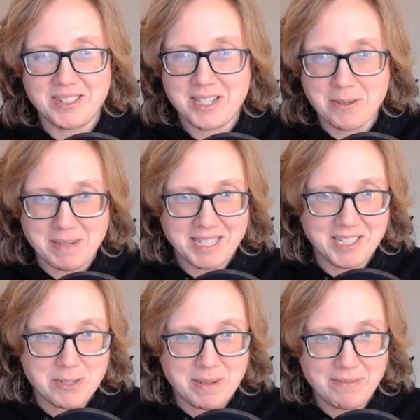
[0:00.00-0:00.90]
Your
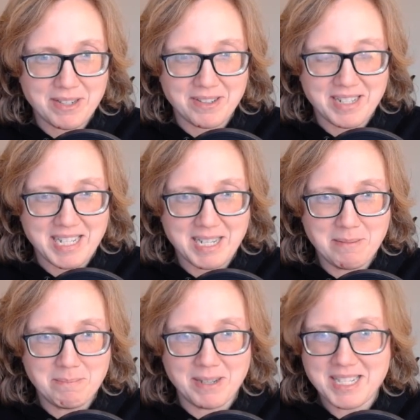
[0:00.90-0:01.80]
mileage may vary,
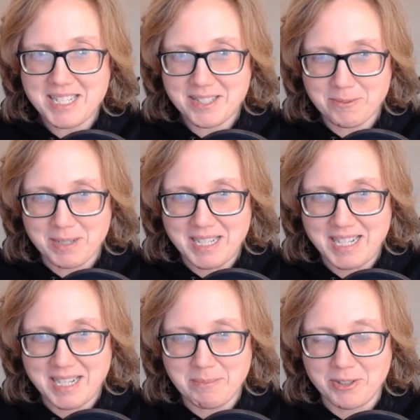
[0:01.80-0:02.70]
but either
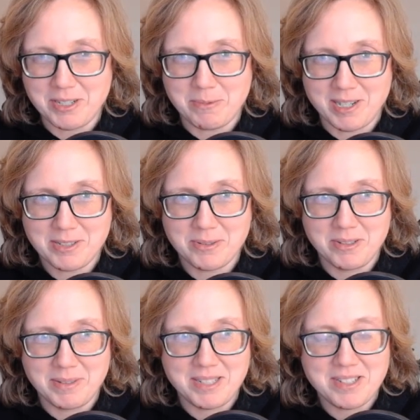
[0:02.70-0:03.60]
way, I'm going to walk through it
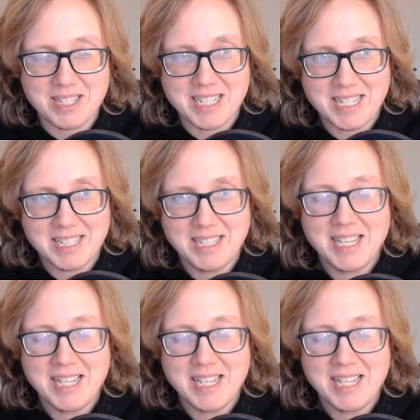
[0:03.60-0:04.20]
with you today.